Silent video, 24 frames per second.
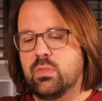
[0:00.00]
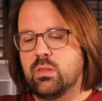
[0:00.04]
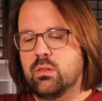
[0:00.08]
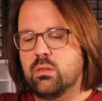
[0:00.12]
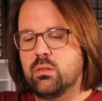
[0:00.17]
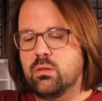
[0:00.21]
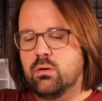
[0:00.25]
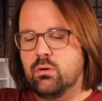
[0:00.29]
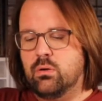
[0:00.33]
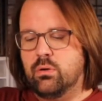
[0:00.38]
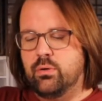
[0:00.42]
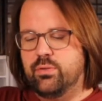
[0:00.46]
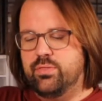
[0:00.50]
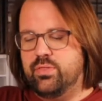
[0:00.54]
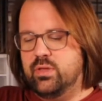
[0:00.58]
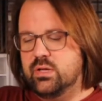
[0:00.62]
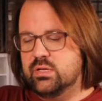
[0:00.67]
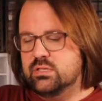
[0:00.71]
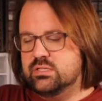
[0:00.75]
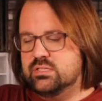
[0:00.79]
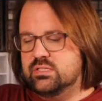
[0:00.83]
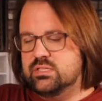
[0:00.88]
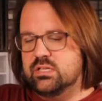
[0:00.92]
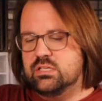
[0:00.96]
The whole
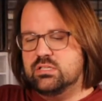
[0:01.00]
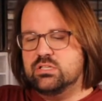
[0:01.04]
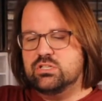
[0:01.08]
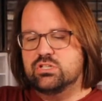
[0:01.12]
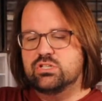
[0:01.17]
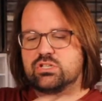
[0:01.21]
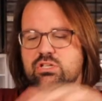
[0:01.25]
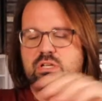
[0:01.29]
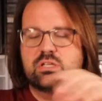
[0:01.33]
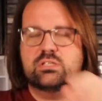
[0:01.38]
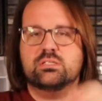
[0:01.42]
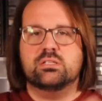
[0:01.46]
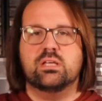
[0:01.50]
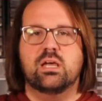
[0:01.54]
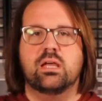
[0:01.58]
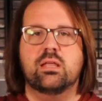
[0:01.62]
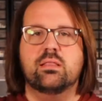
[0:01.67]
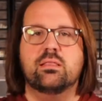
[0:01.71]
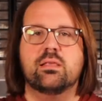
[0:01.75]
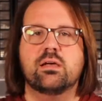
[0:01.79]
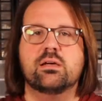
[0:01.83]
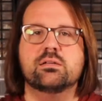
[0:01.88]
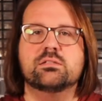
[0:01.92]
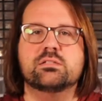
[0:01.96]
thing sits just
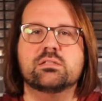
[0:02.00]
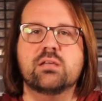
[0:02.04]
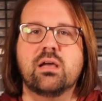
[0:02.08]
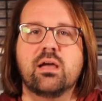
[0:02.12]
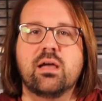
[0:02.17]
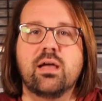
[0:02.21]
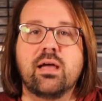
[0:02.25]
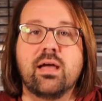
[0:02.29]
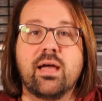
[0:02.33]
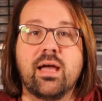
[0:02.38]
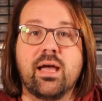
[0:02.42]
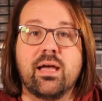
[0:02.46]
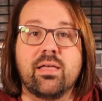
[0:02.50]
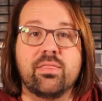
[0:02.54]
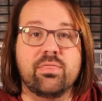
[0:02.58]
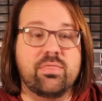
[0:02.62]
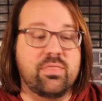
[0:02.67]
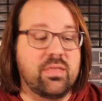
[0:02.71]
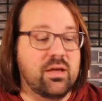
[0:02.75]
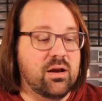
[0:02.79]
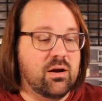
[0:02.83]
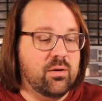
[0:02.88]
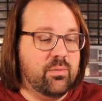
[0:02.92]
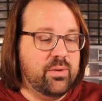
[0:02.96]
like this, and
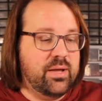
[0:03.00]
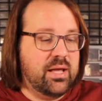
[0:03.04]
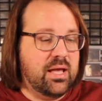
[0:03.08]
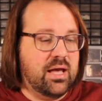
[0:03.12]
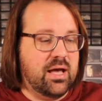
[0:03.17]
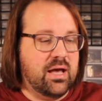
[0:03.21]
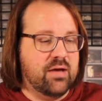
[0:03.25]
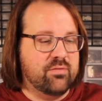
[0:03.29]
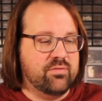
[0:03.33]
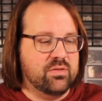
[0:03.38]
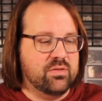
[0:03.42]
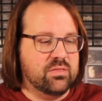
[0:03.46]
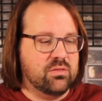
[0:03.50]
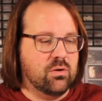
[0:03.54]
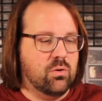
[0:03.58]
there we have it.